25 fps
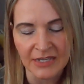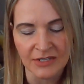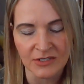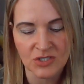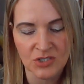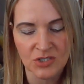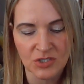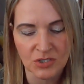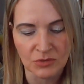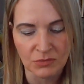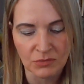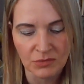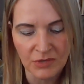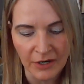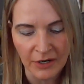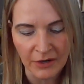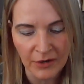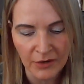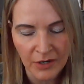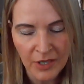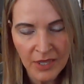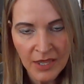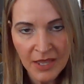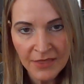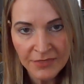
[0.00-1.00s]
into
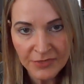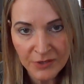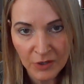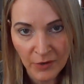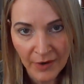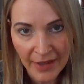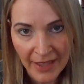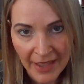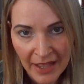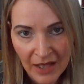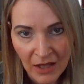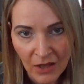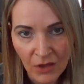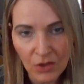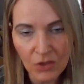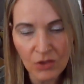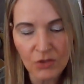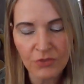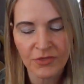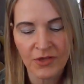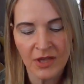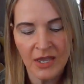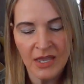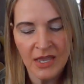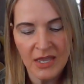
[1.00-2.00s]
their their
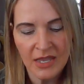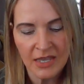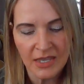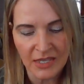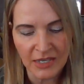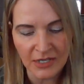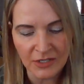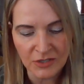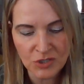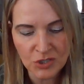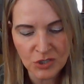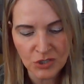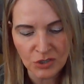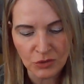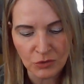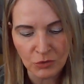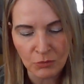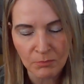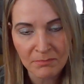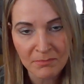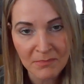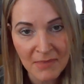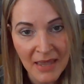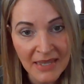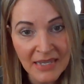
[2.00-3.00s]
health, into
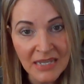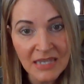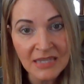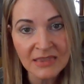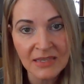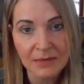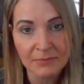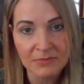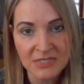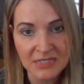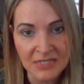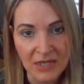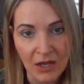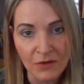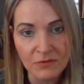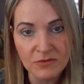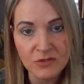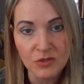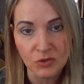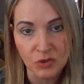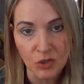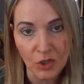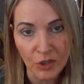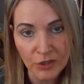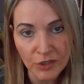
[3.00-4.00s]
making
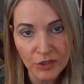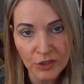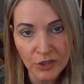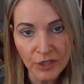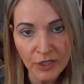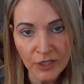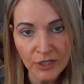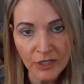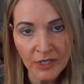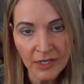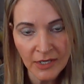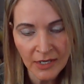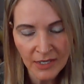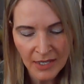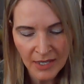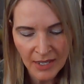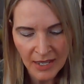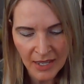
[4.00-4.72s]
themselves look good.